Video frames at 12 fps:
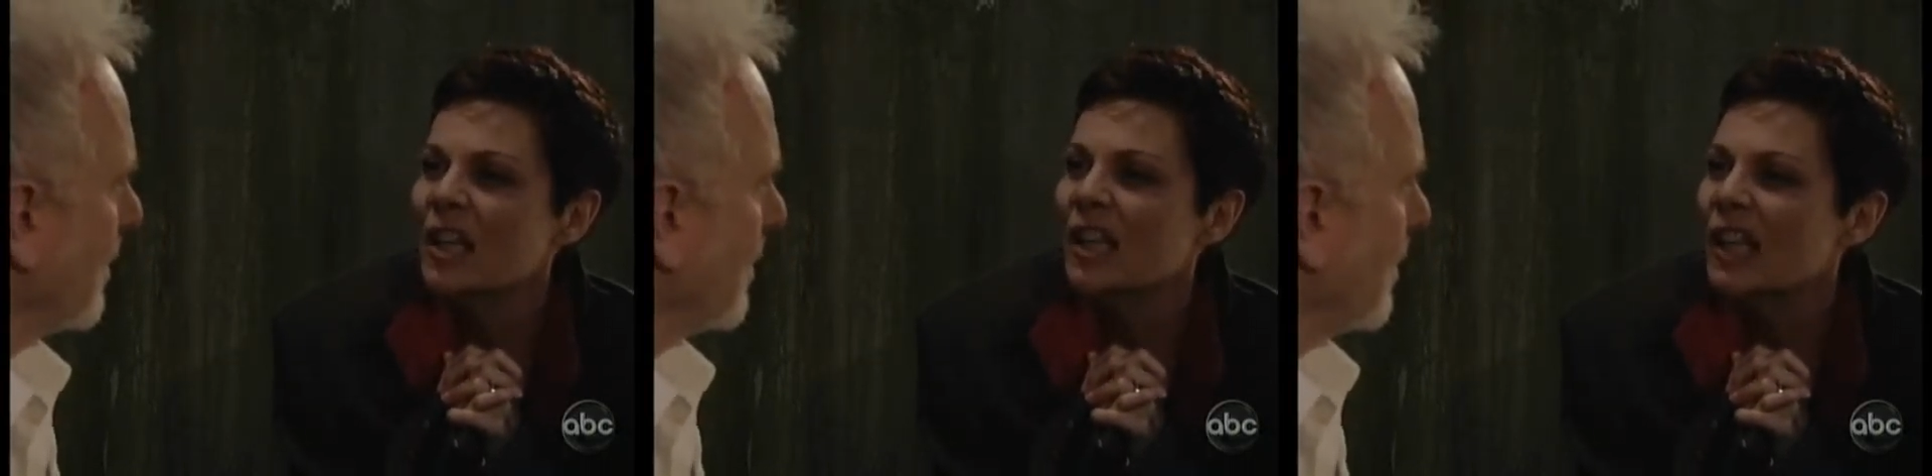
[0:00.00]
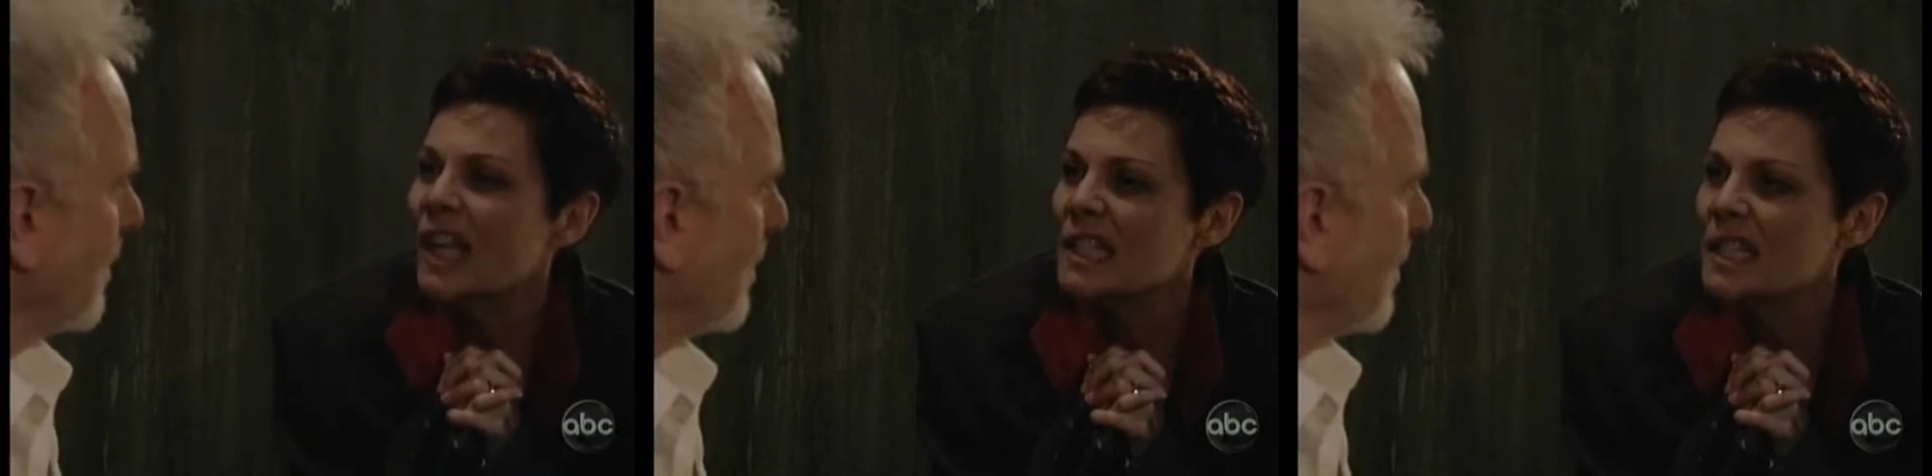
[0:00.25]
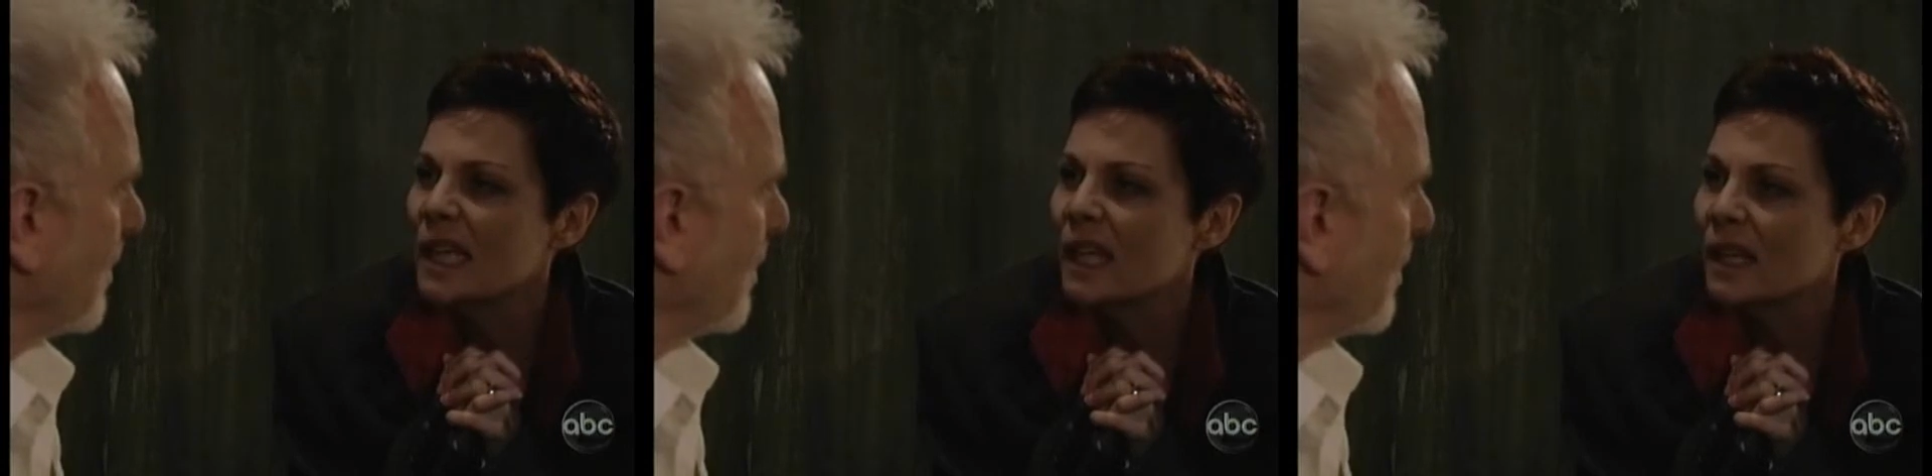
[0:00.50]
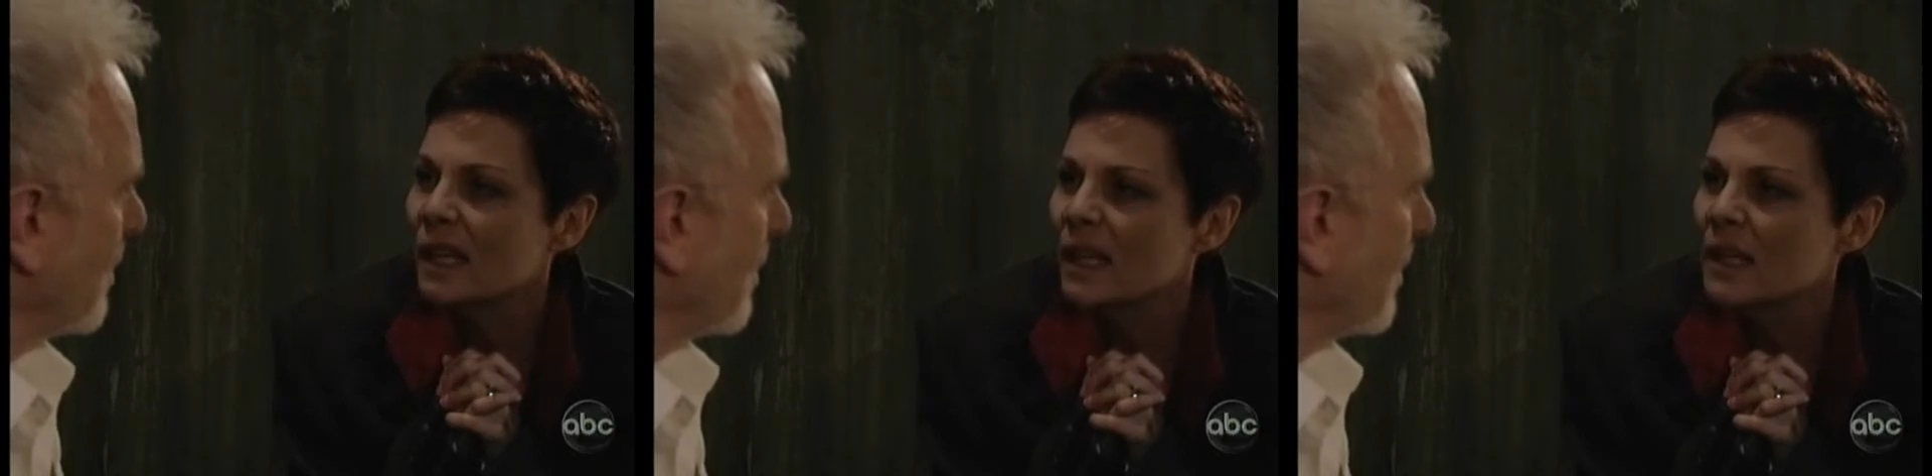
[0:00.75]

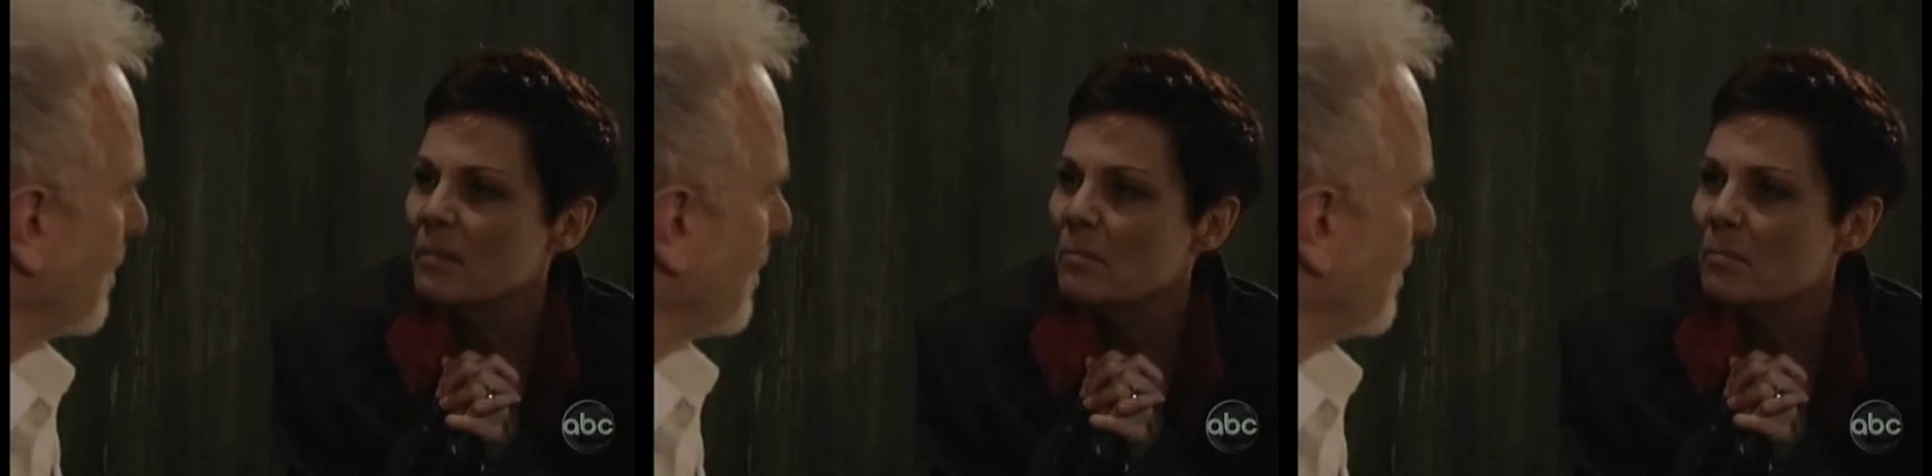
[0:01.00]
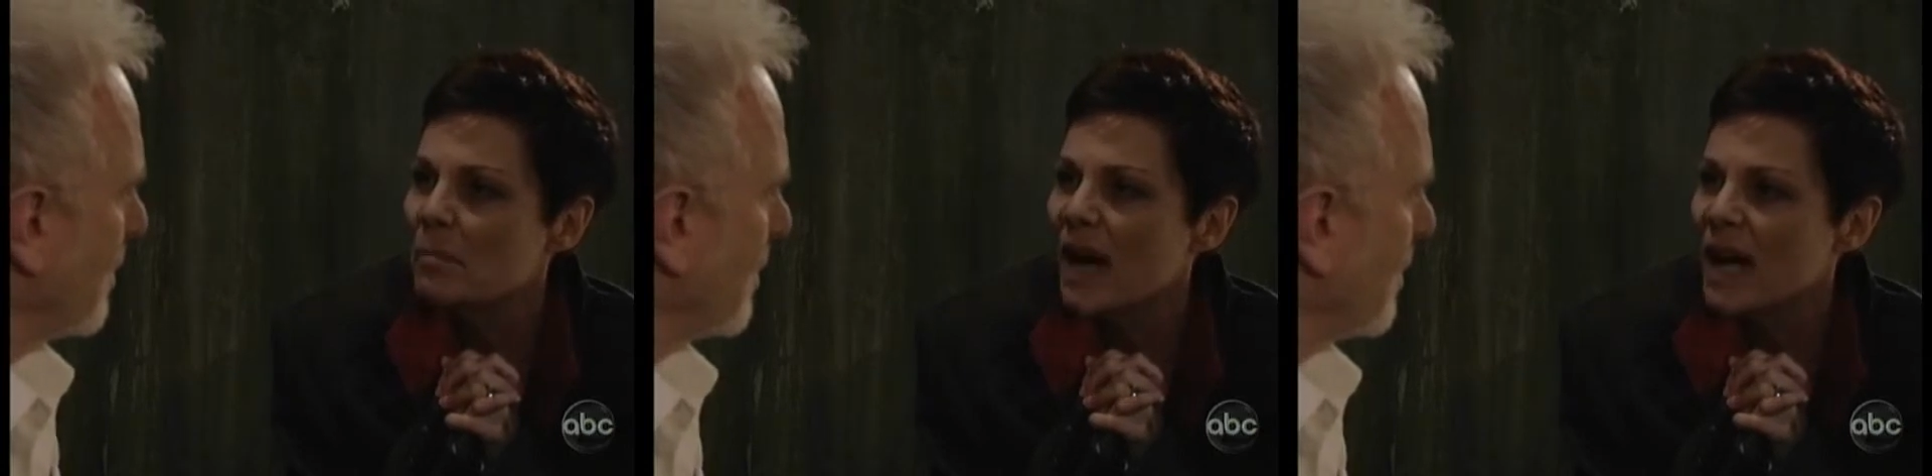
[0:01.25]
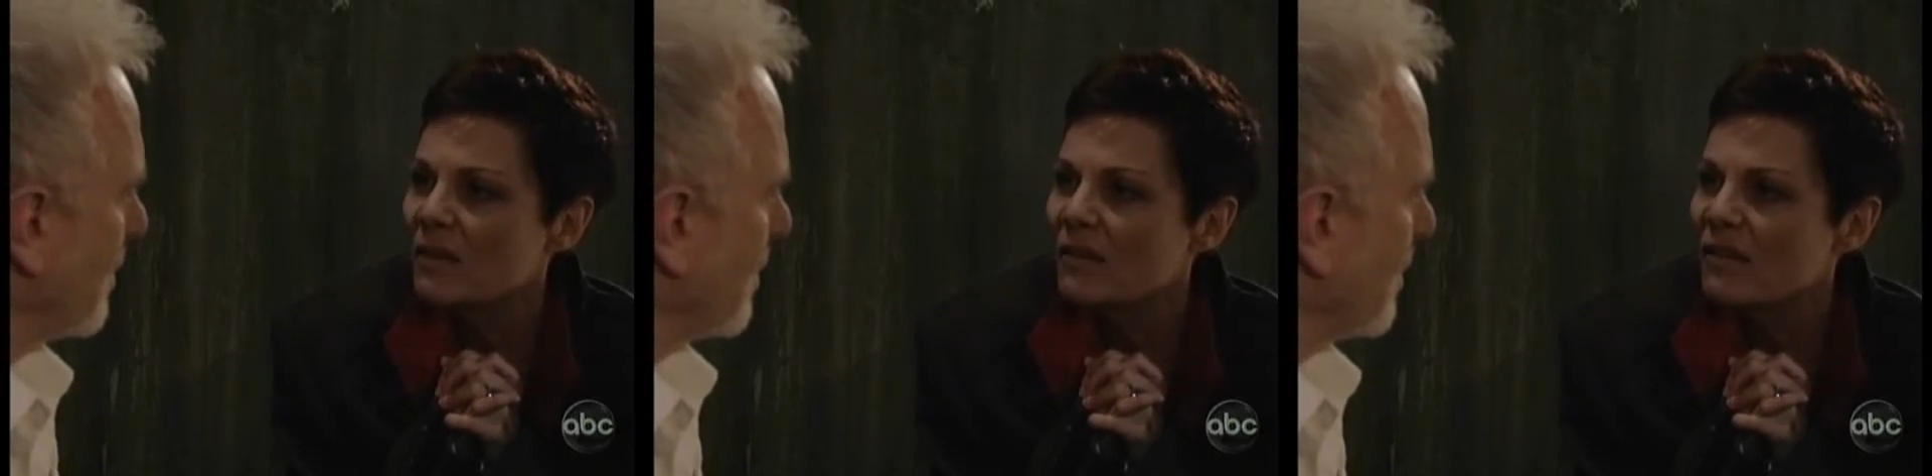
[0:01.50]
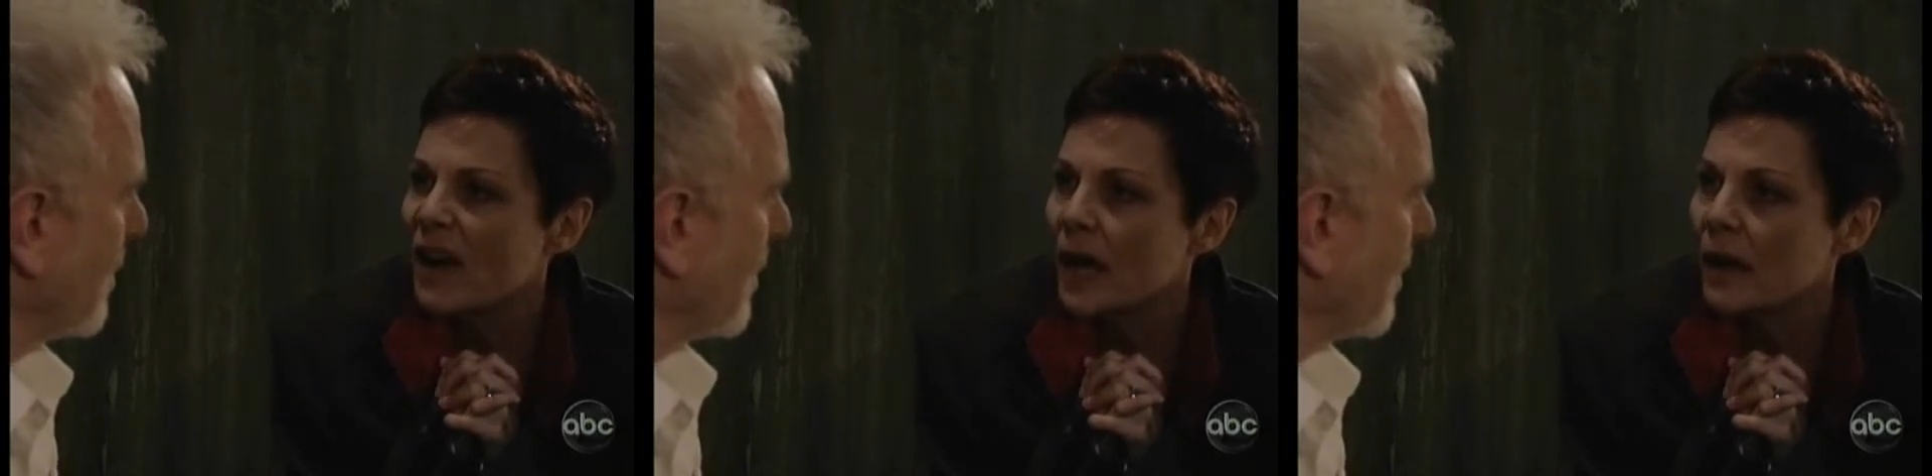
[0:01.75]
cleansing
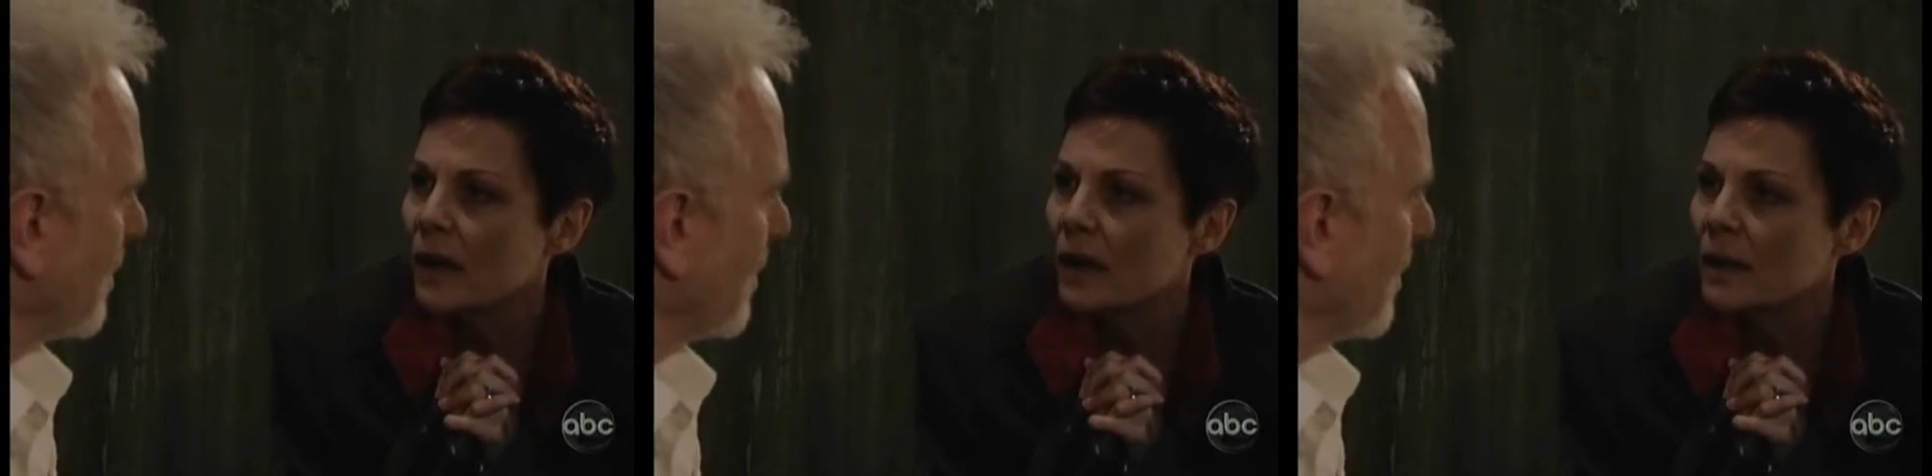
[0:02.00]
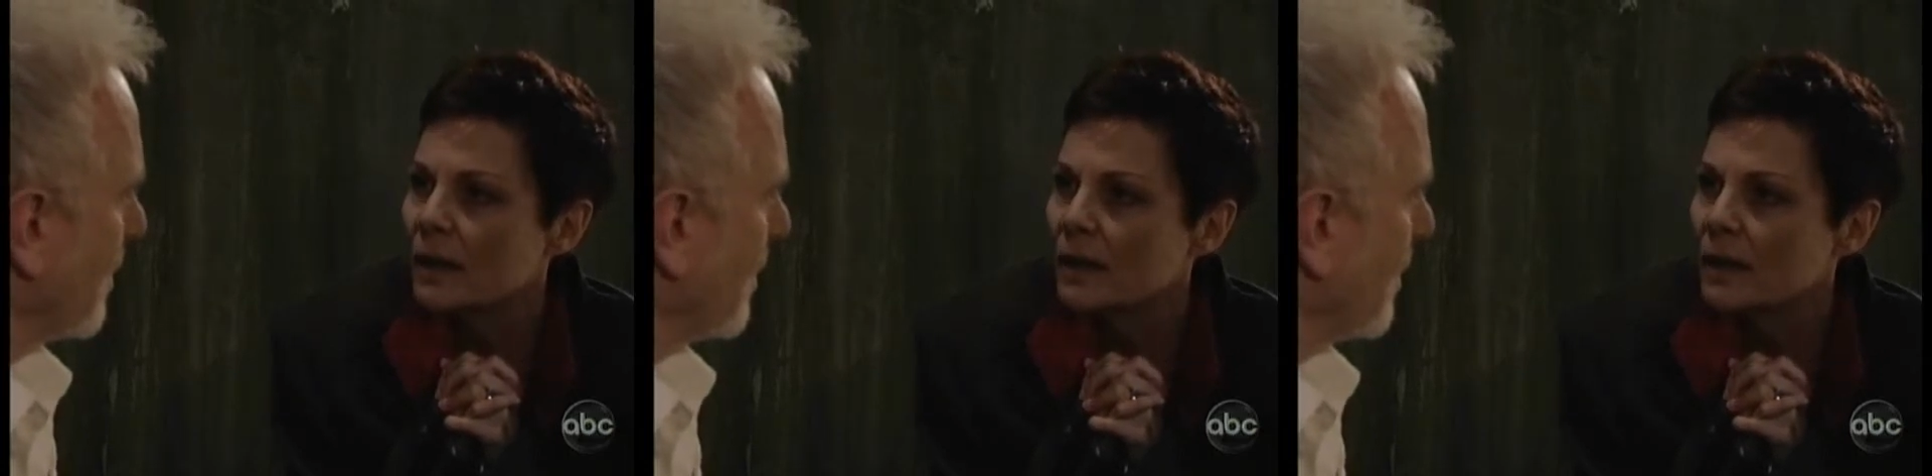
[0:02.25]
bonfire.